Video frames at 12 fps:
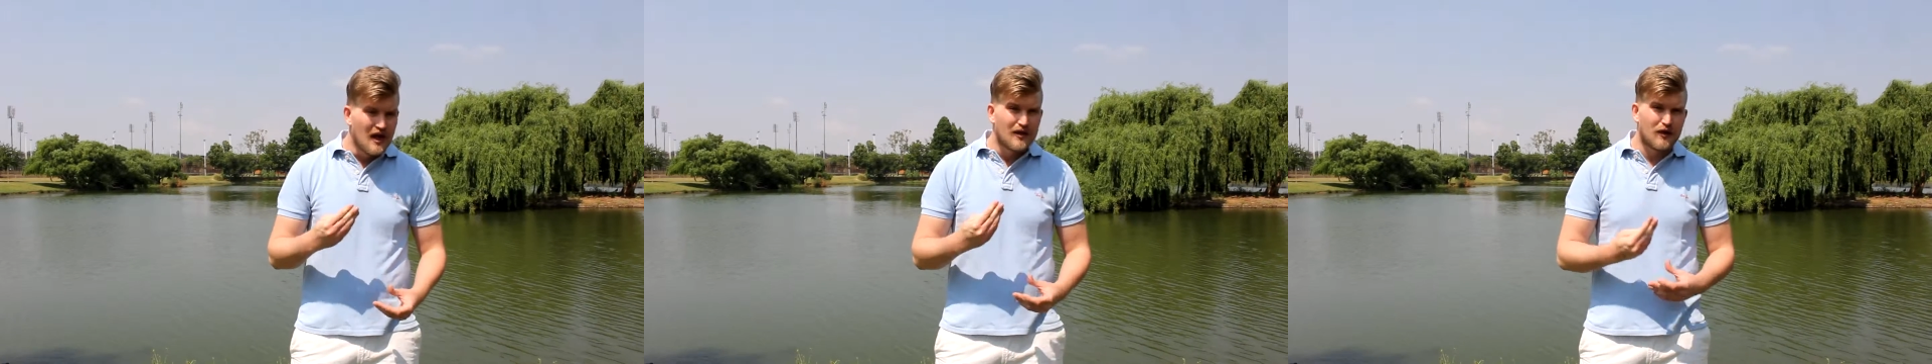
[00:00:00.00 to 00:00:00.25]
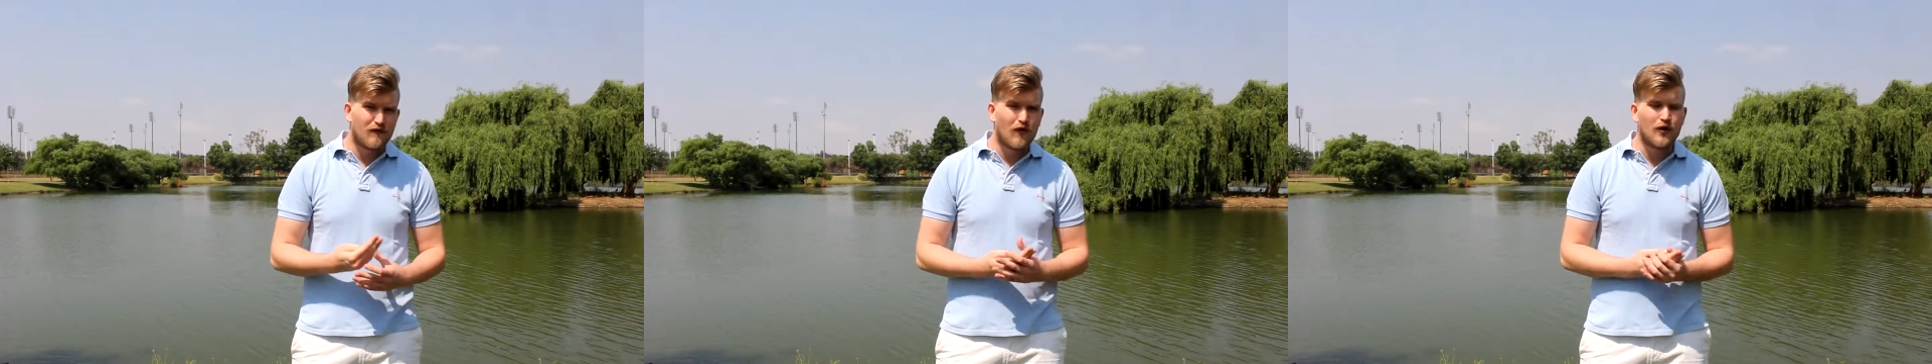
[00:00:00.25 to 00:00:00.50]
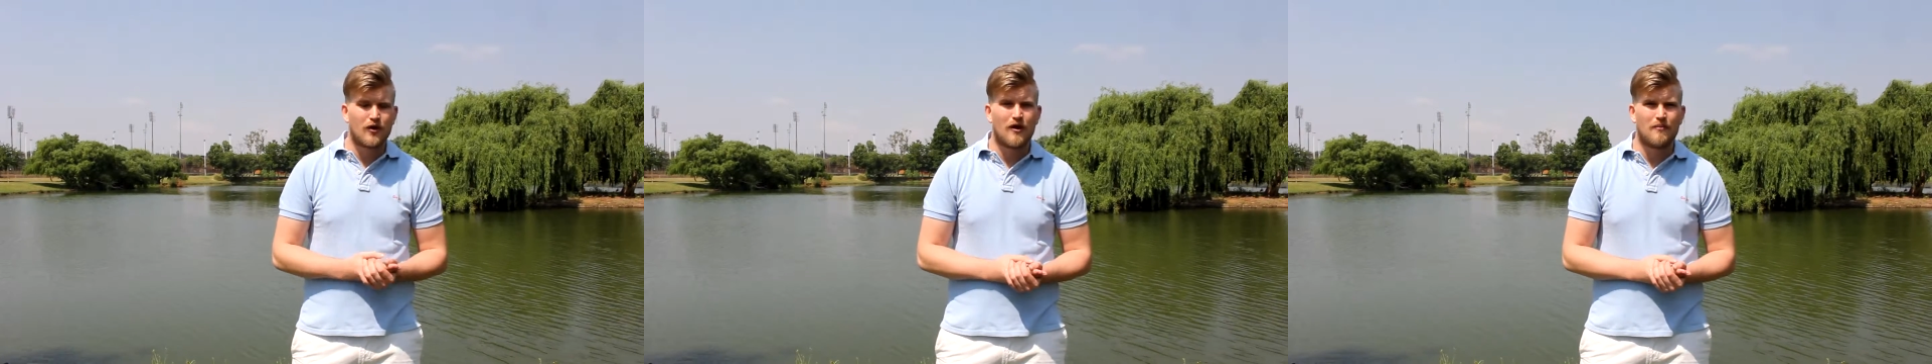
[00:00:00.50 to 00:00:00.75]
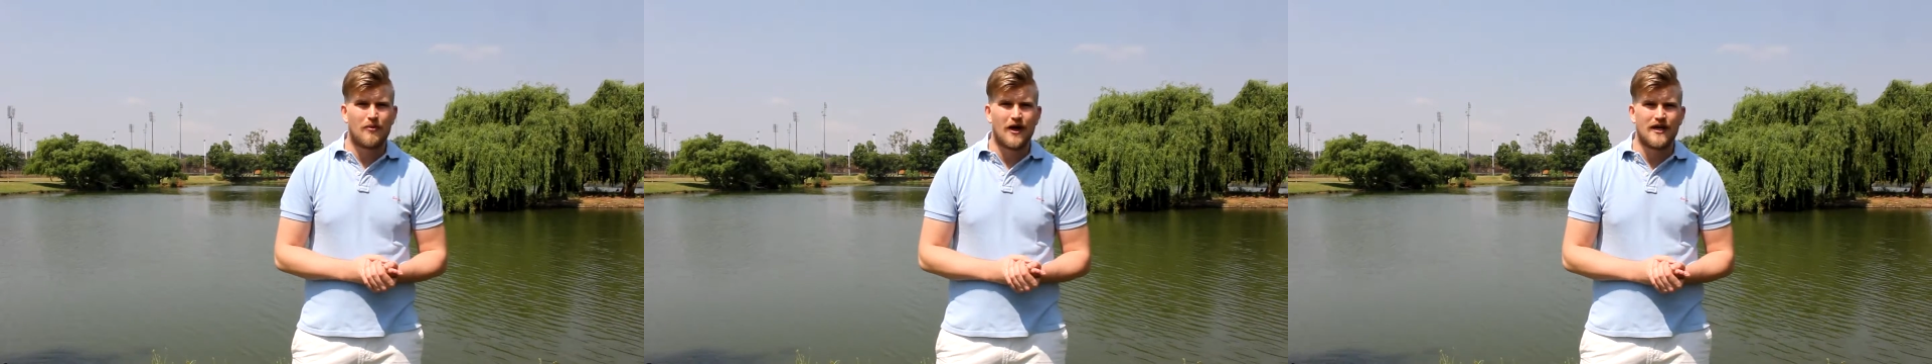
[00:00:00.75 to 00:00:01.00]
The fourth
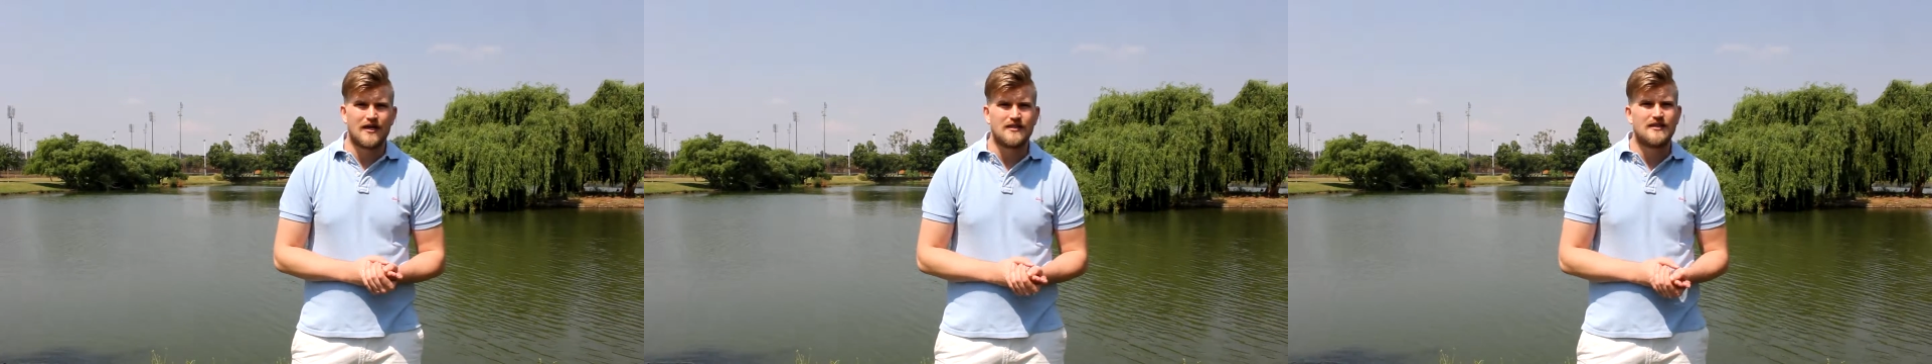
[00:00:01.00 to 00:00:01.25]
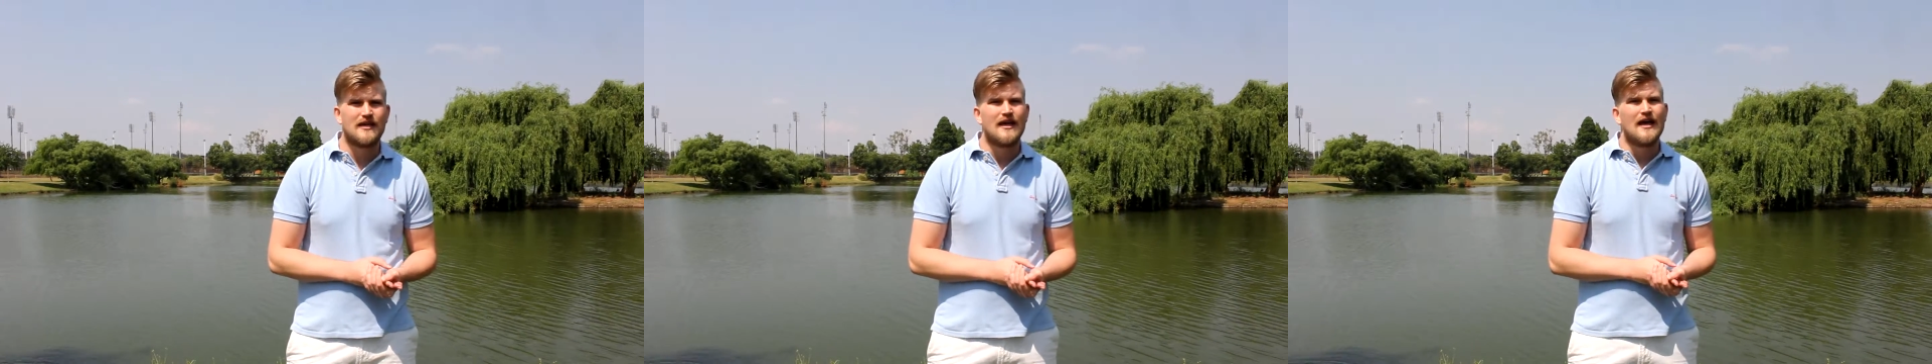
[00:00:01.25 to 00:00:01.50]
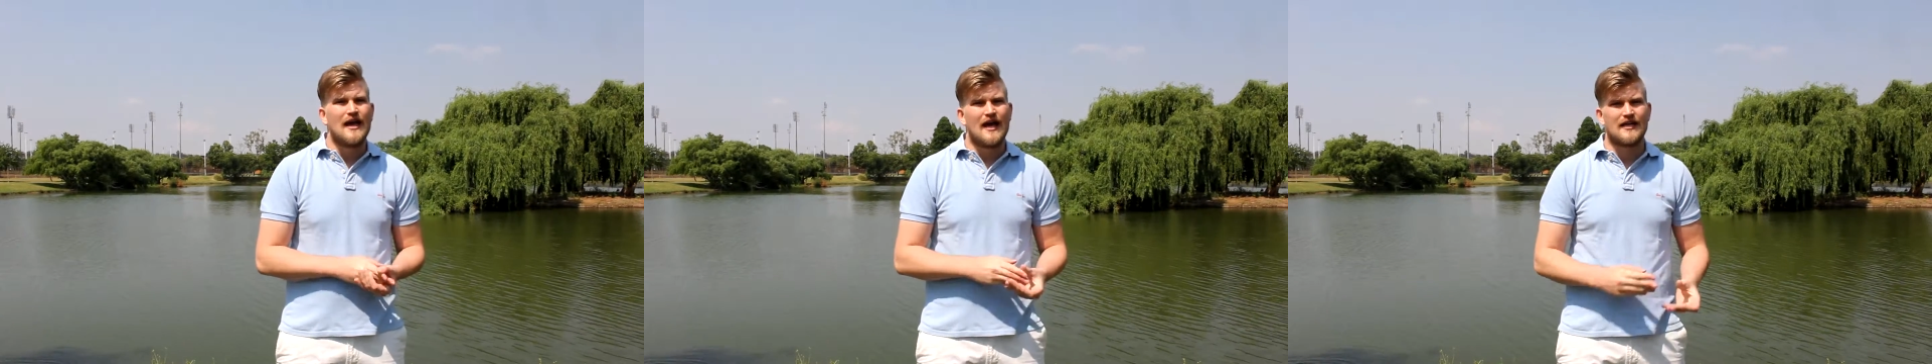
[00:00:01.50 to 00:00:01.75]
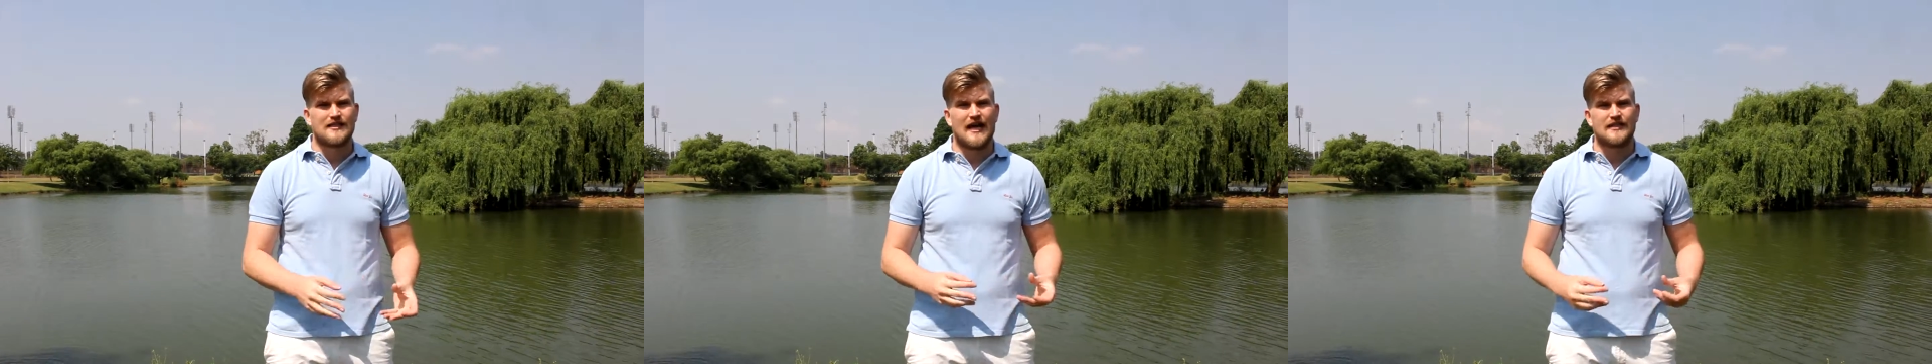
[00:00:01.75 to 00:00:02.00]
component is
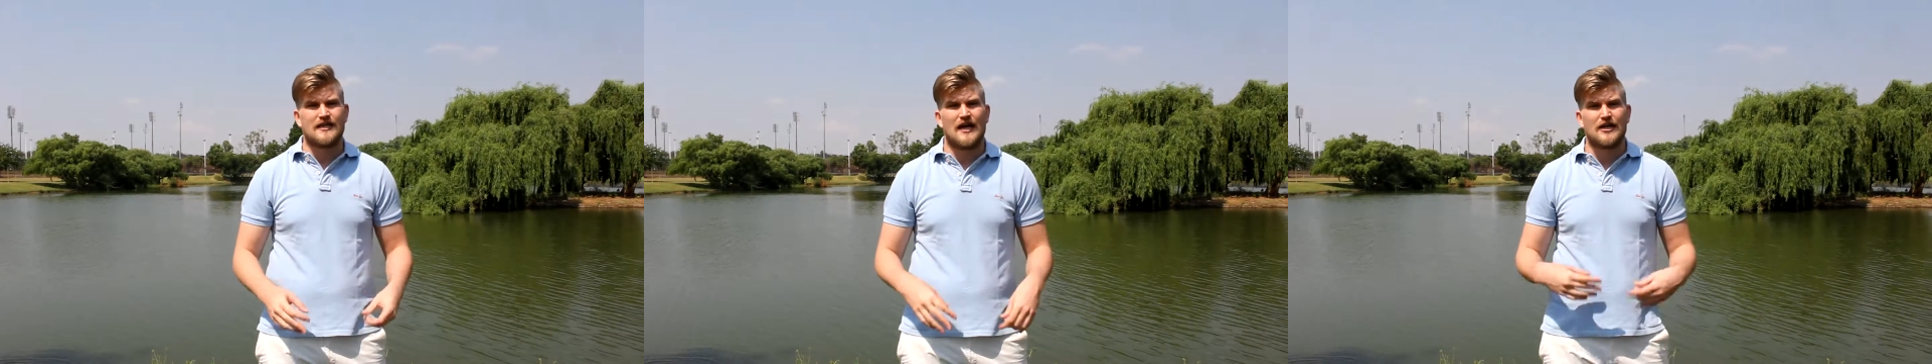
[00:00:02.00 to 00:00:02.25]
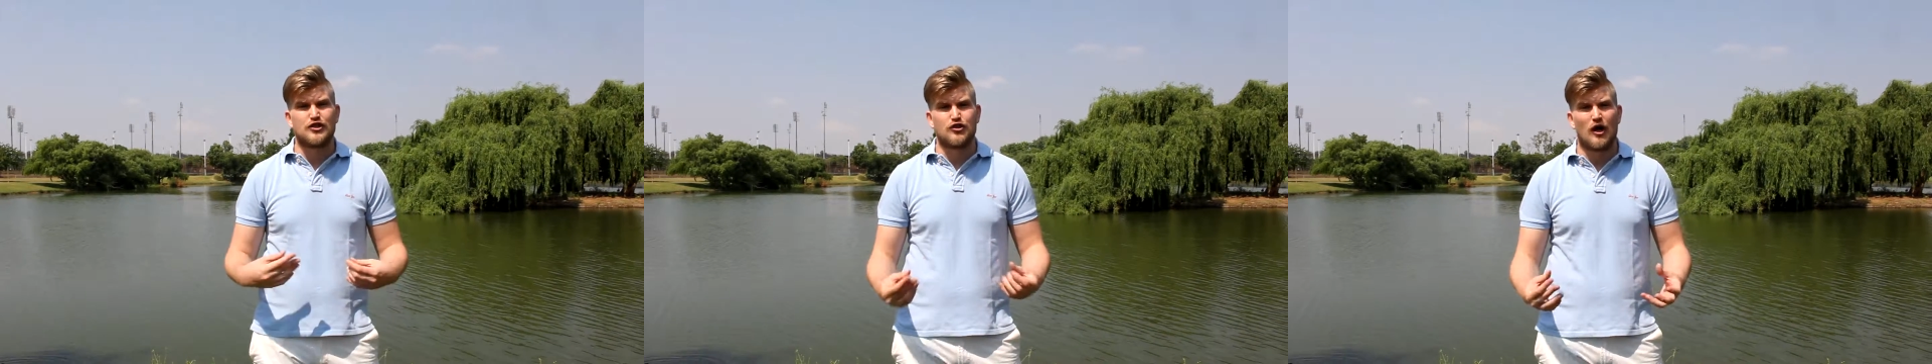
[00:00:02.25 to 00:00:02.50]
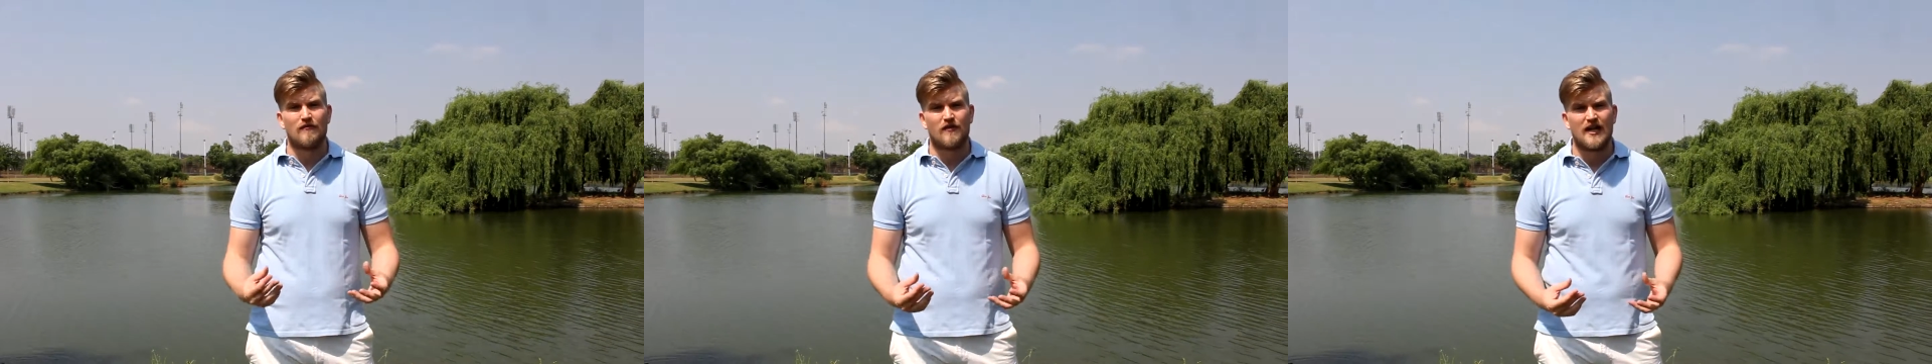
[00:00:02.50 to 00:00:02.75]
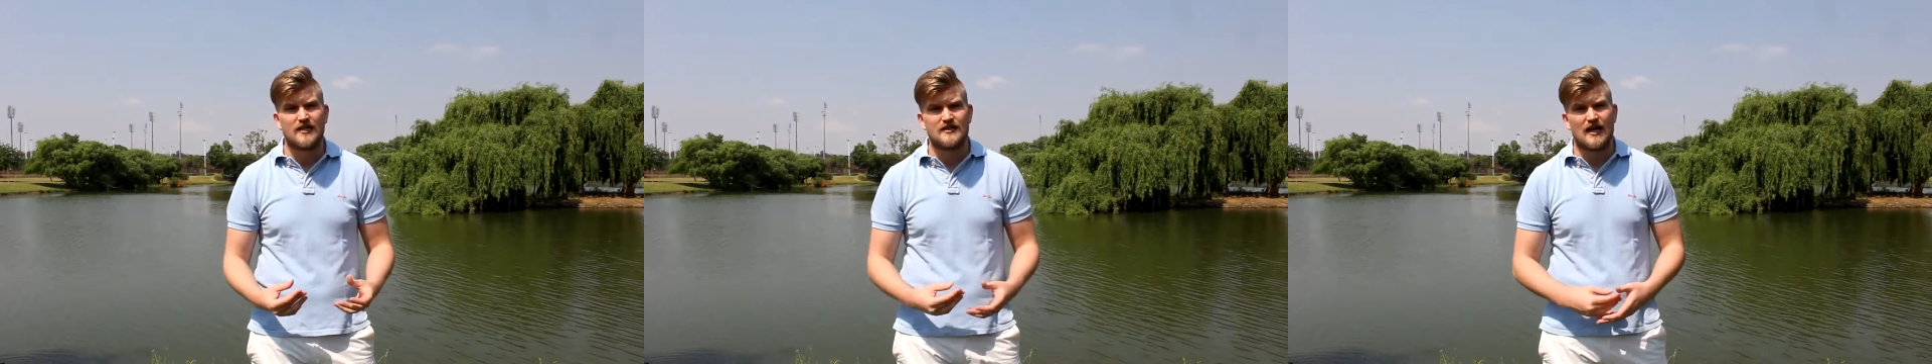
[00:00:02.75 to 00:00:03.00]
that it's
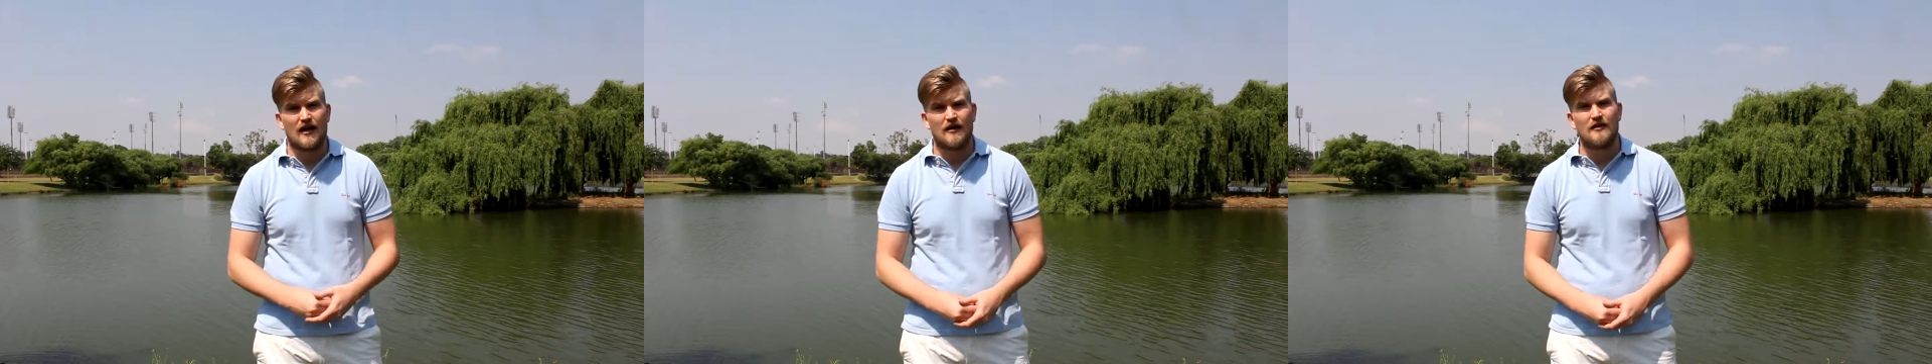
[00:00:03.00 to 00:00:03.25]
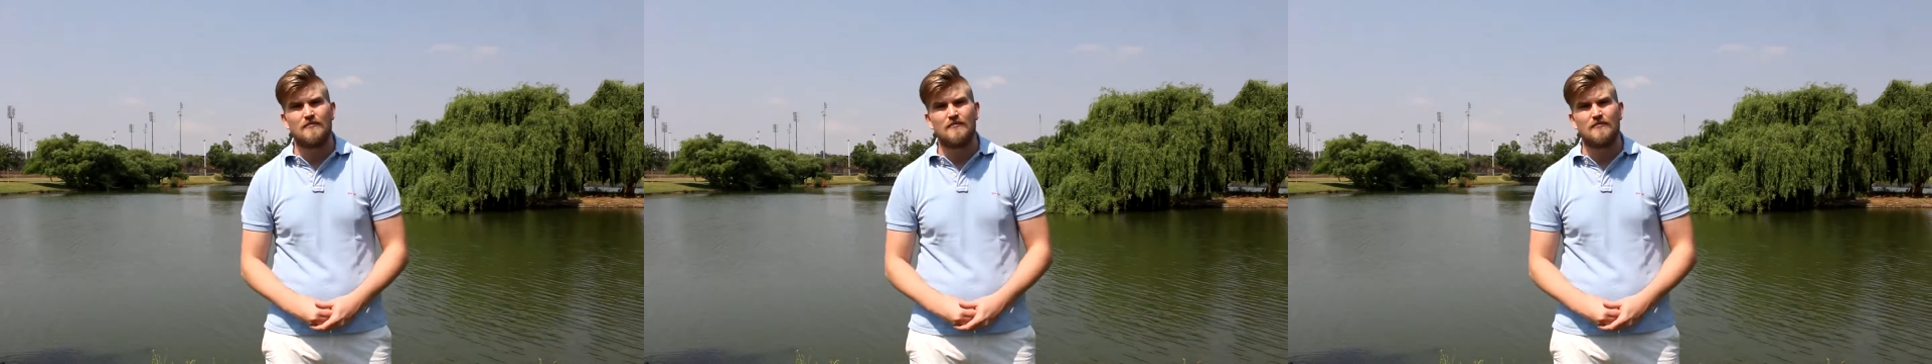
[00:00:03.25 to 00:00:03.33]
non-volatile,